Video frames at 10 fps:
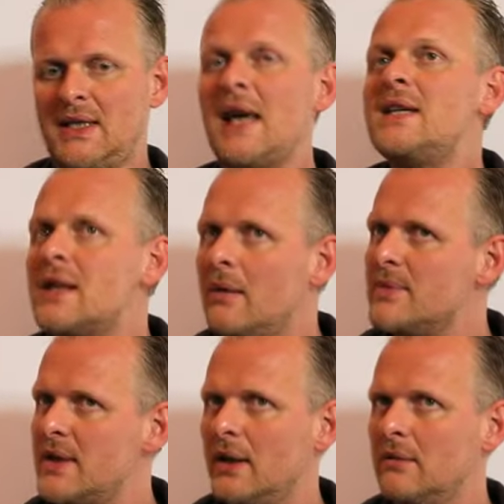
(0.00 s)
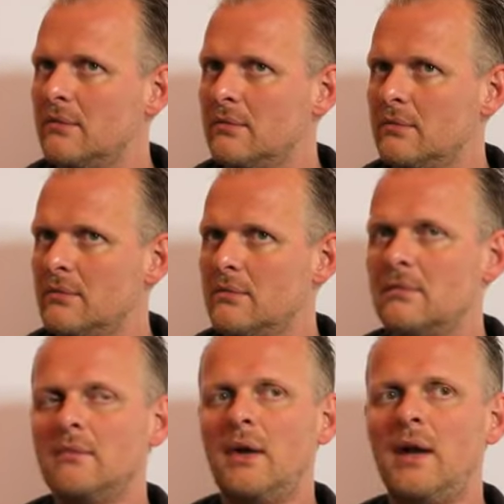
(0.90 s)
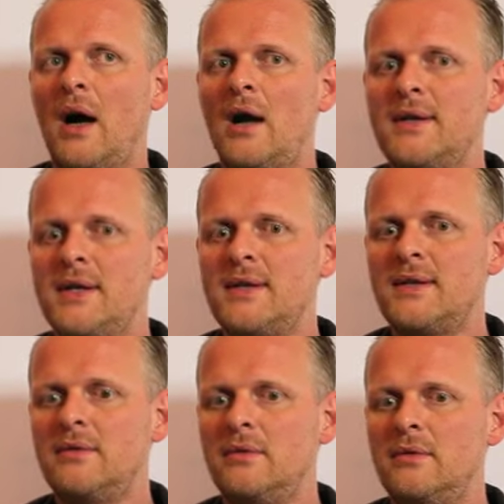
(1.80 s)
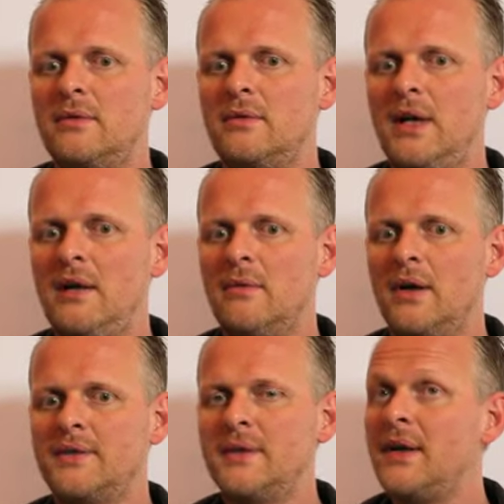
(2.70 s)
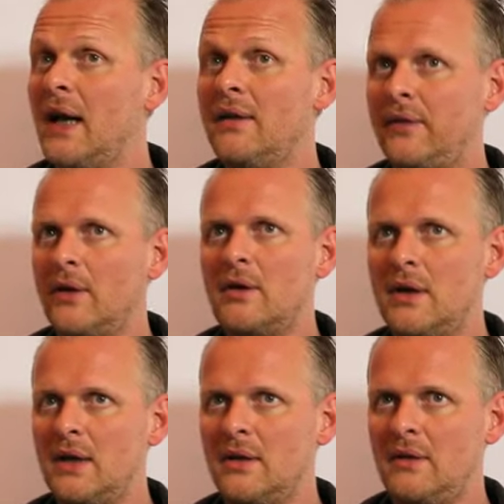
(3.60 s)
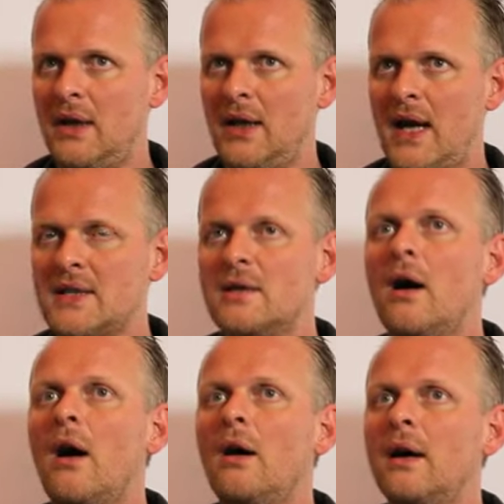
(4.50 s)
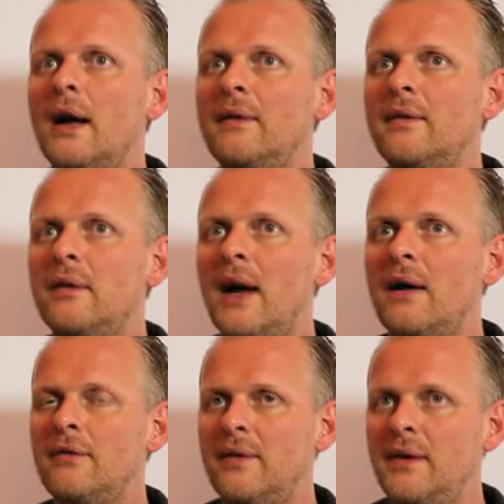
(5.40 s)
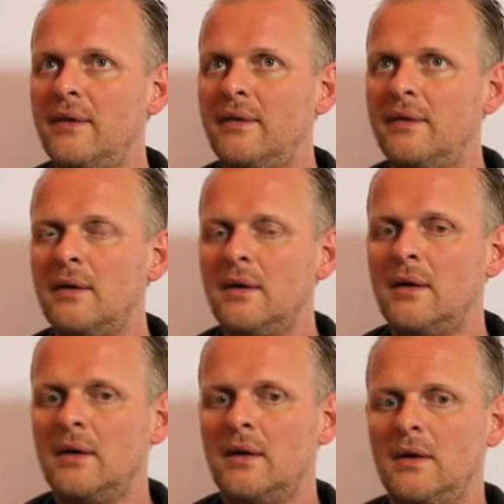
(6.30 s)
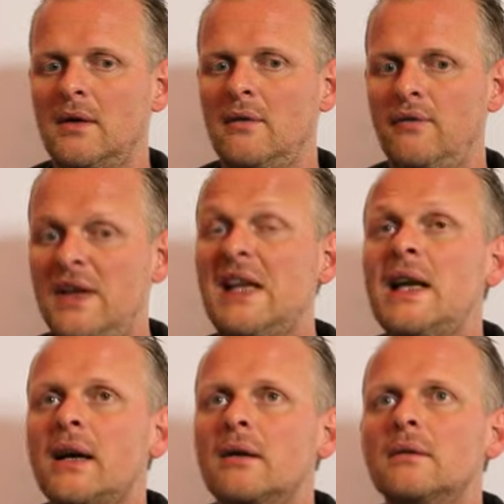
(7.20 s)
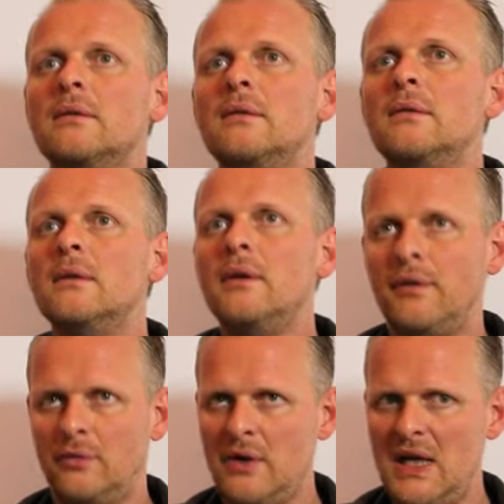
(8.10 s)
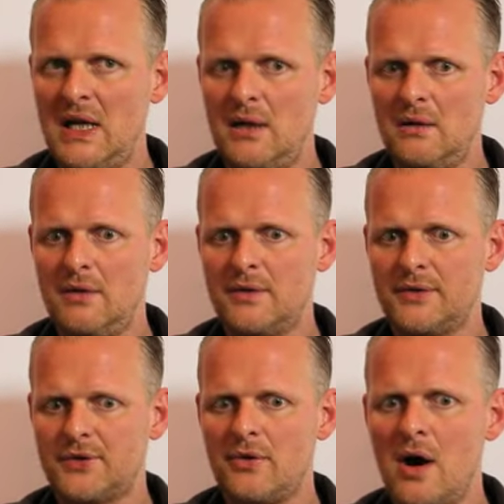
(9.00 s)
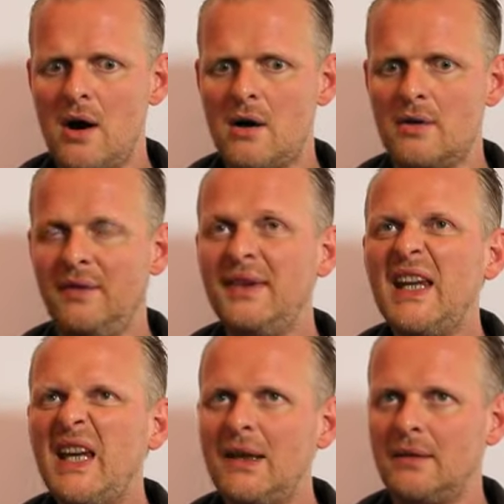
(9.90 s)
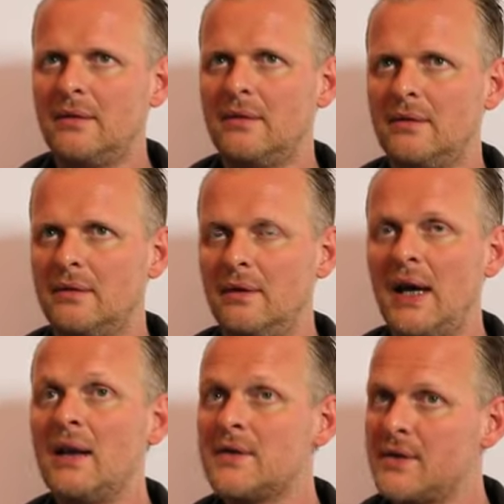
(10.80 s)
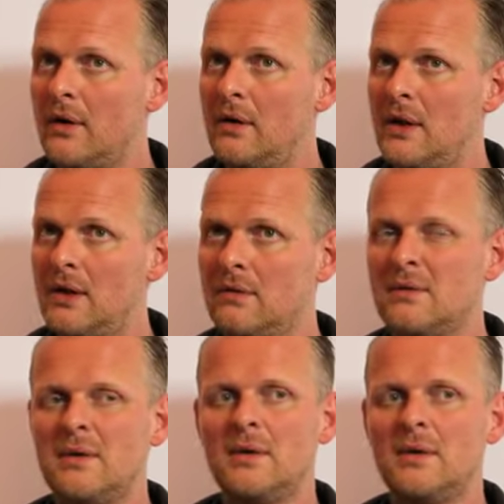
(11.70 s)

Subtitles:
say something. An artist who really wants to tell a story. And as long as you have this feeling, this real strong need to tell a story